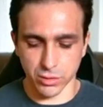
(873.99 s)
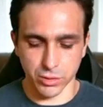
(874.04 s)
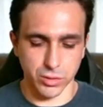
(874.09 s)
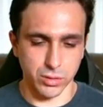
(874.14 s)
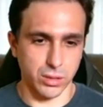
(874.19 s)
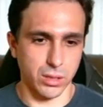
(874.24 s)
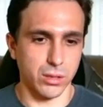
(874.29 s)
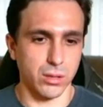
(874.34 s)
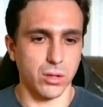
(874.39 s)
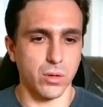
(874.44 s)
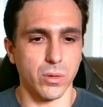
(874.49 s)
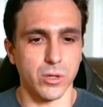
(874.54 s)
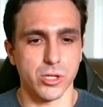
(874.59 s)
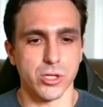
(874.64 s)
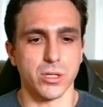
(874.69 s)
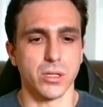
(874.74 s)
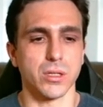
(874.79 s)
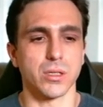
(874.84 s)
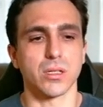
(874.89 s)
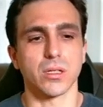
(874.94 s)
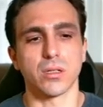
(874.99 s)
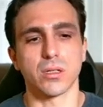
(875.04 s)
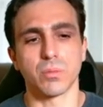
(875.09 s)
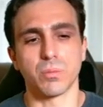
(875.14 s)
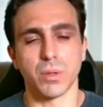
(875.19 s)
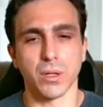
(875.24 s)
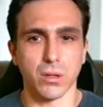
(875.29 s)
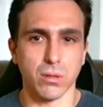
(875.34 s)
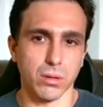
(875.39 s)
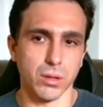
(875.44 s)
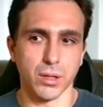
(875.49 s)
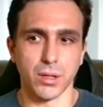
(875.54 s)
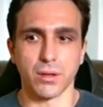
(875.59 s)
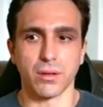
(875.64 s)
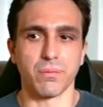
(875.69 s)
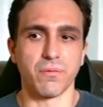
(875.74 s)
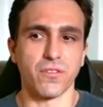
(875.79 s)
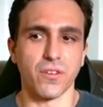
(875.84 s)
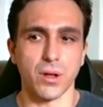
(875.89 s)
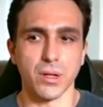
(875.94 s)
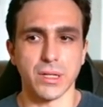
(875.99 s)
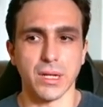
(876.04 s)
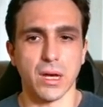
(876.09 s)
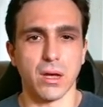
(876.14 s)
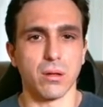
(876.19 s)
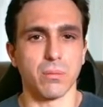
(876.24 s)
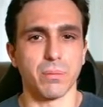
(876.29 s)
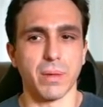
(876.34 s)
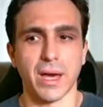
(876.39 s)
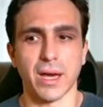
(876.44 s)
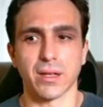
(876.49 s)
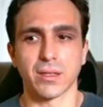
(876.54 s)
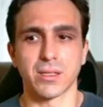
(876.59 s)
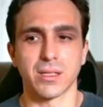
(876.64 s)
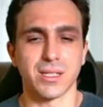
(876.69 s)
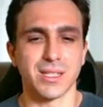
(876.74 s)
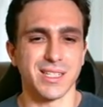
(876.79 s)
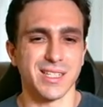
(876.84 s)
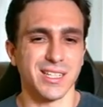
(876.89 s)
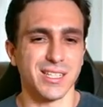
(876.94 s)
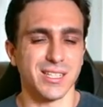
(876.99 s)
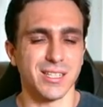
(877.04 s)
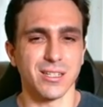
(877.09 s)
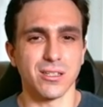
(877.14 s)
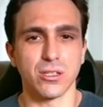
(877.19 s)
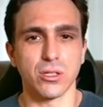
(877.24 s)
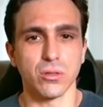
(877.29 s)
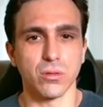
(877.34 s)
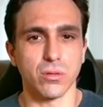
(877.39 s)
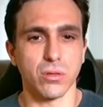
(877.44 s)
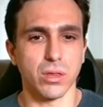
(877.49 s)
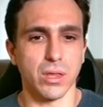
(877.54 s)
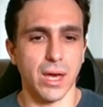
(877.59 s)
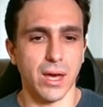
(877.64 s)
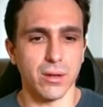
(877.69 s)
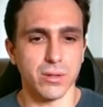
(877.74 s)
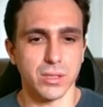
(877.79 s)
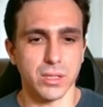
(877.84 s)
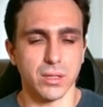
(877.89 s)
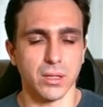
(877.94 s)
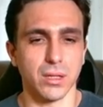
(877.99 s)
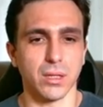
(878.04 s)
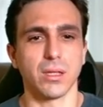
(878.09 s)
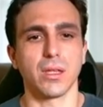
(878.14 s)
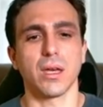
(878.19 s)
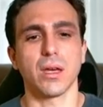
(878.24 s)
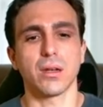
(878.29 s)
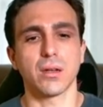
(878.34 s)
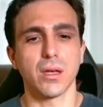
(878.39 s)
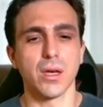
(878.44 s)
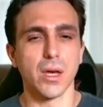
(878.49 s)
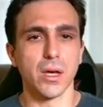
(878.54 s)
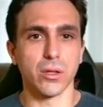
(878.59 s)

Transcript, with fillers: So now the question is, is Bitcoin going to fall down back to 62,000 again?